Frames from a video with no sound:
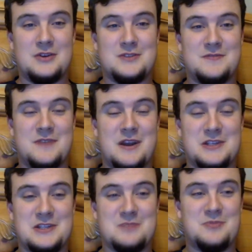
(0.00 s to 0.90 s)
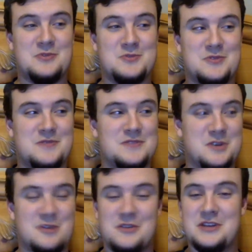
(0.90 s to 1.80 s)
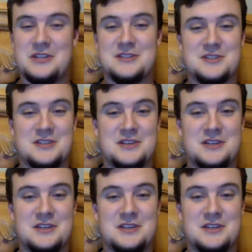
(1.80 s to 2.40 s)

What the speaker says: It's very simple. It's one of his earliest.